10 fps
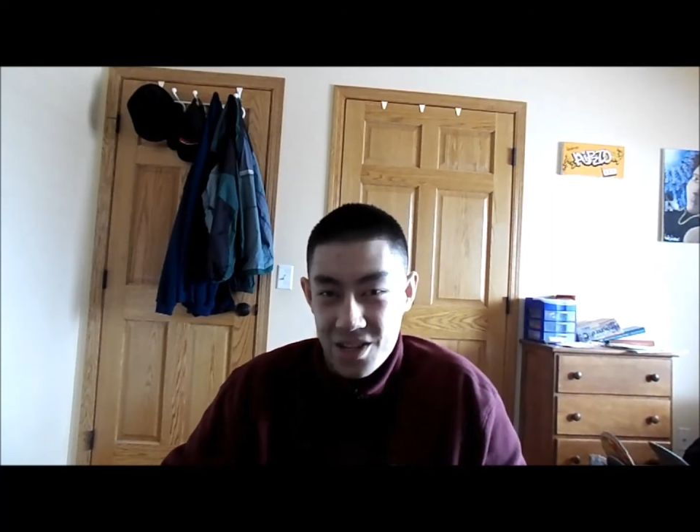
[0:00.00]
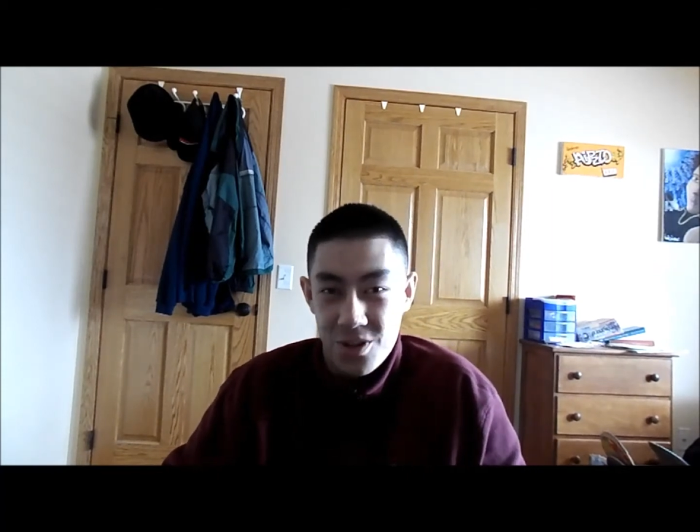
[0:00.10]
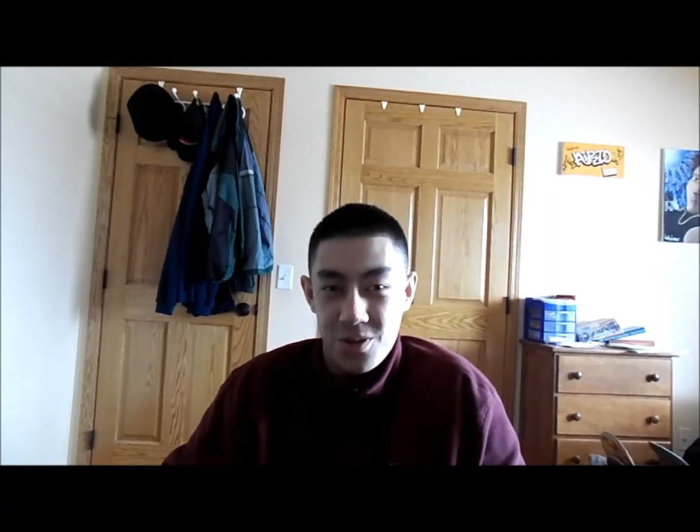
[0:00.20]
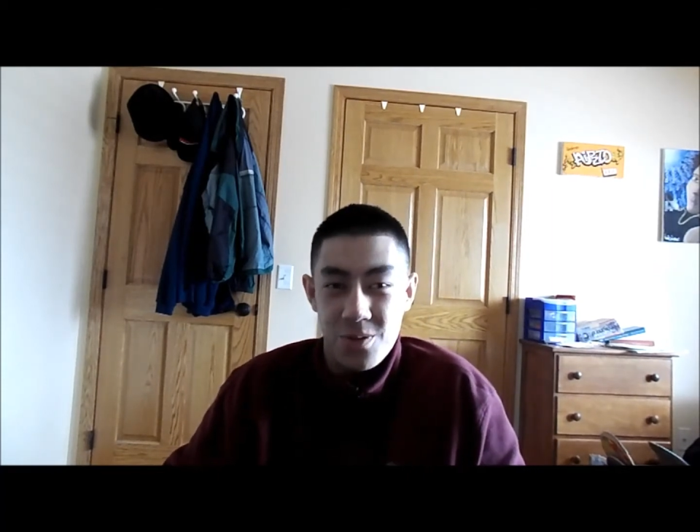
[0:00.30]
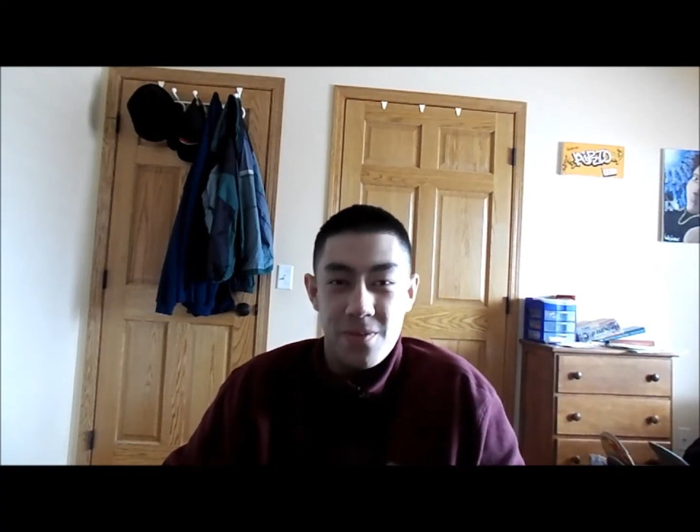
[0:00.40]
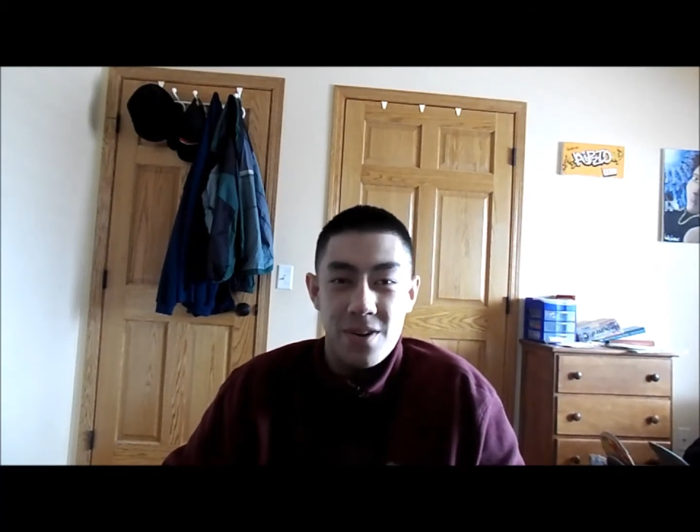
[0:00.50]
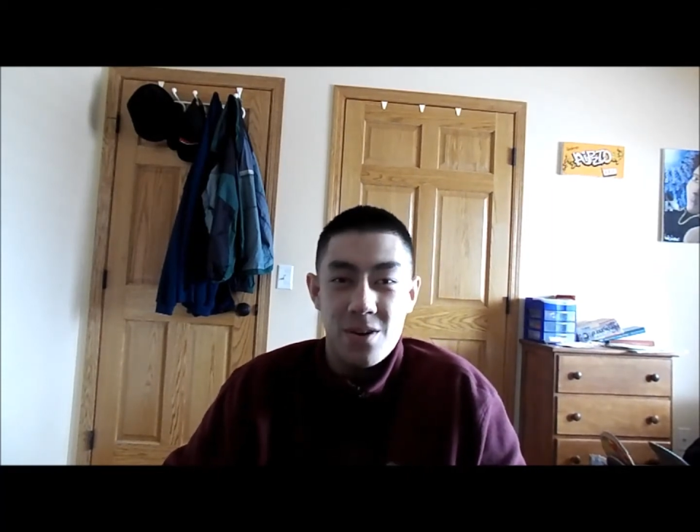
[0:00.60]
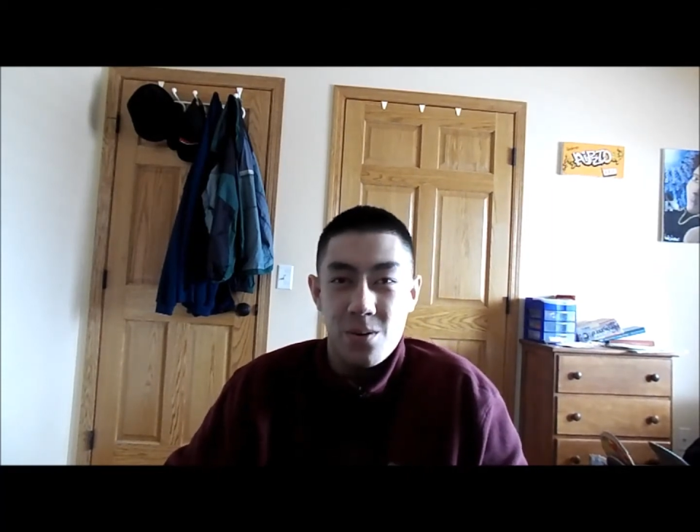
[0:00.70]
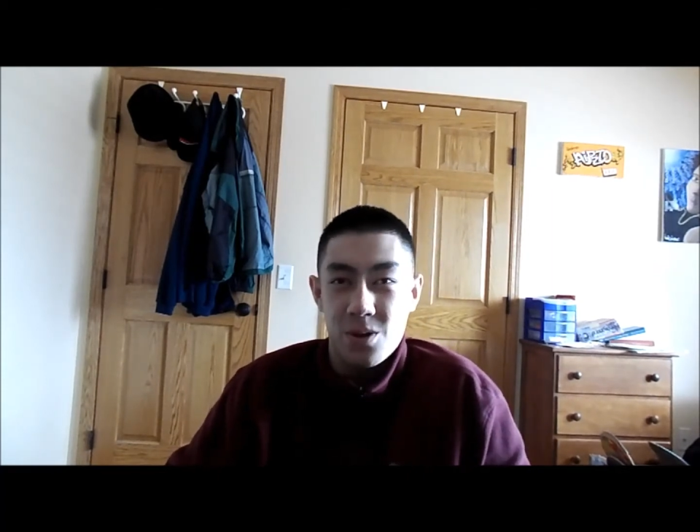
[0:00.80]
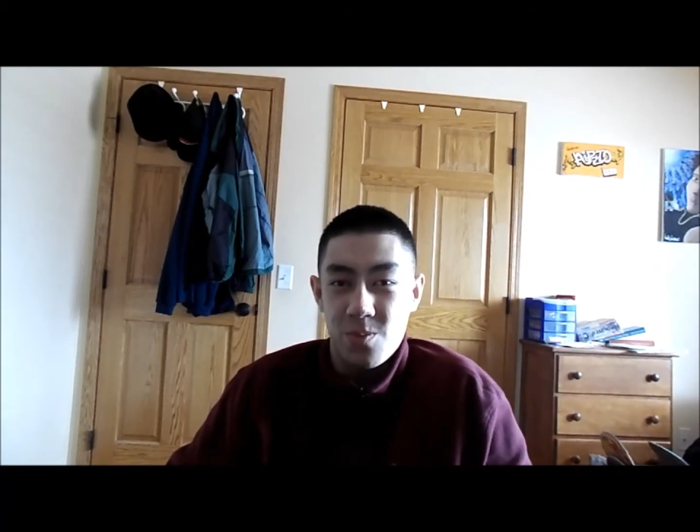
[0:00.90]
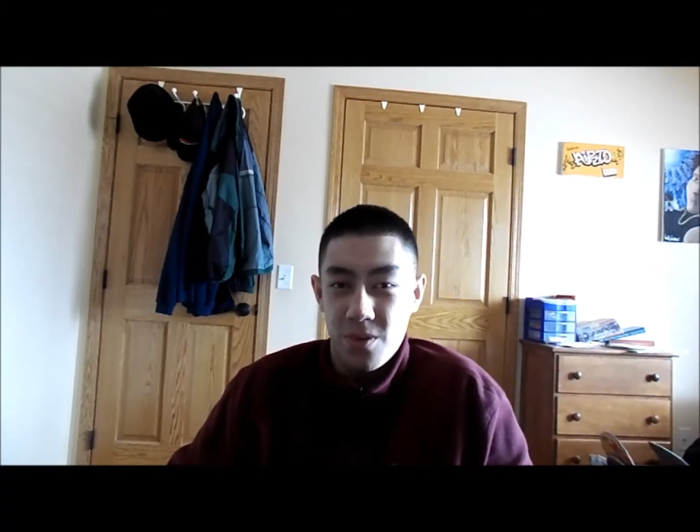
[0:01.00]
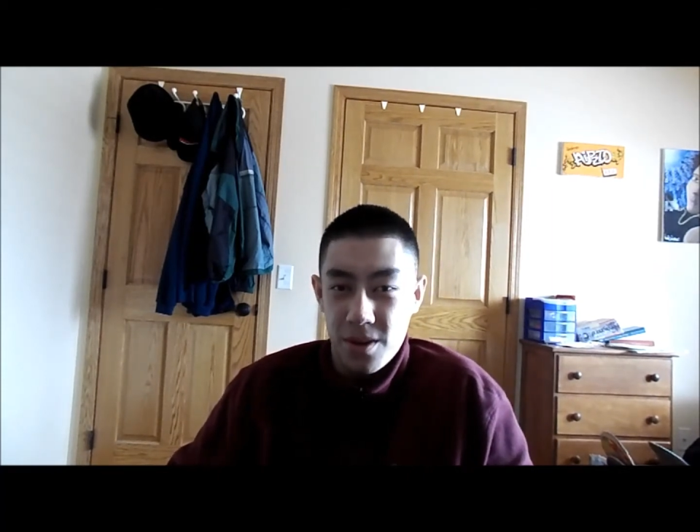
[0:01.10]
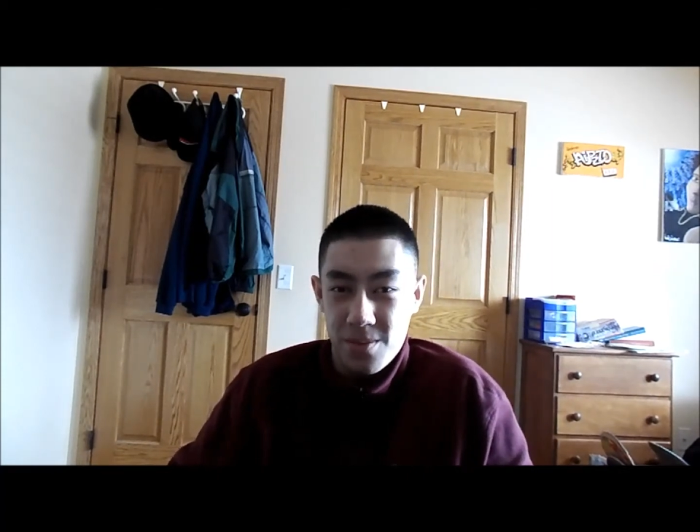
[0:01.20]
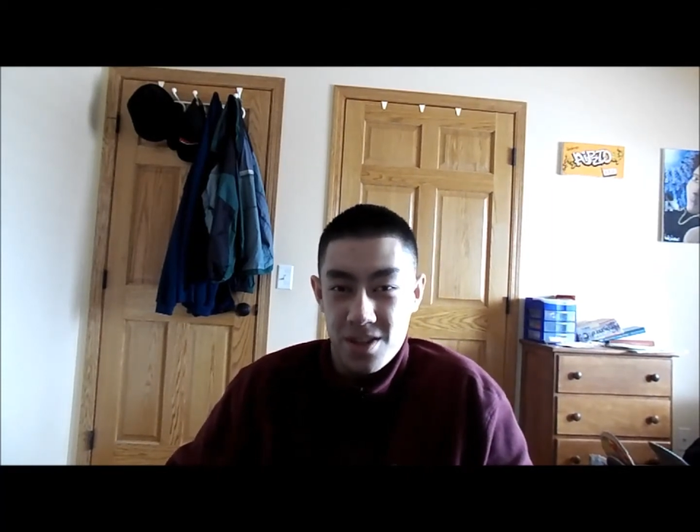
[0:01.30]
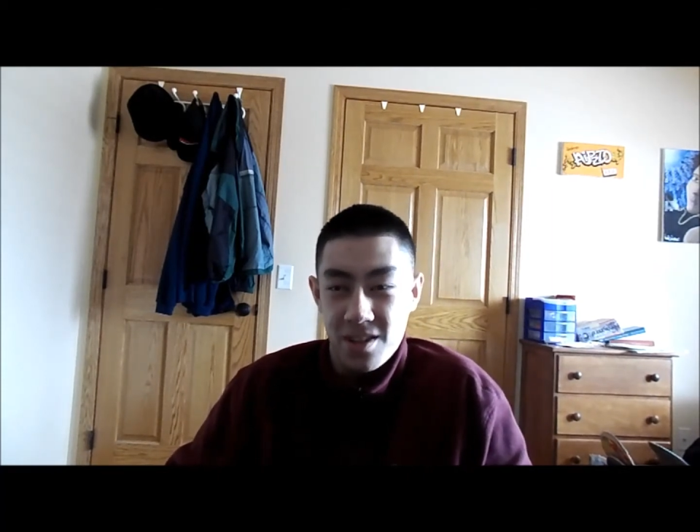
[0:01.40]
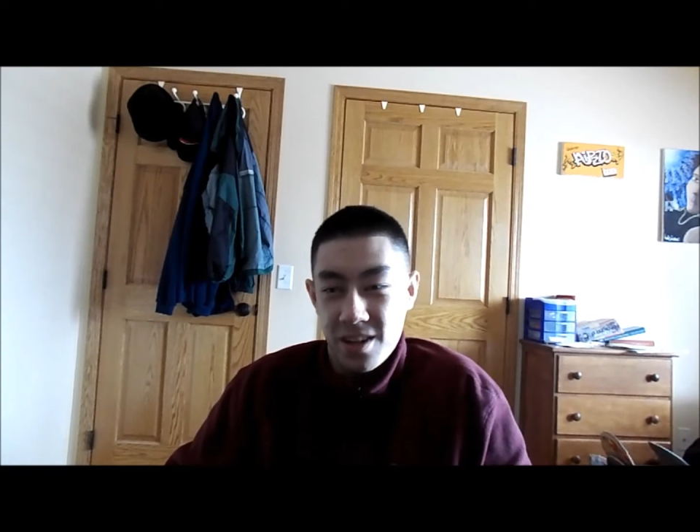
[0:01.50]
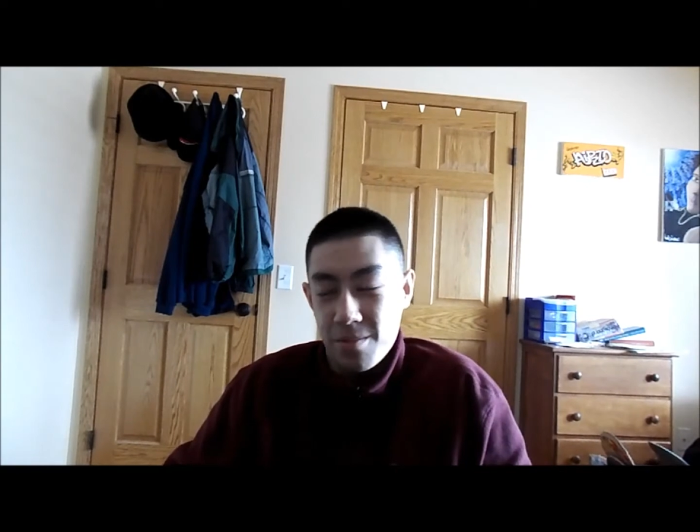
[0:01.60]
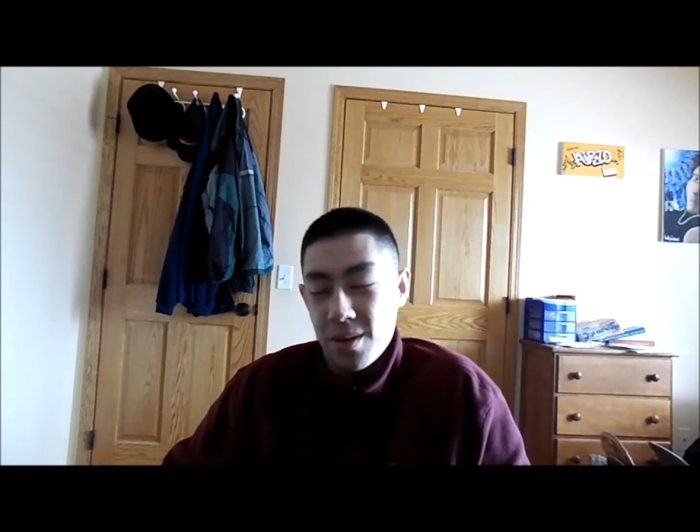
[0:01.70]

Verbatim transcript: YouTube video was pretty misleading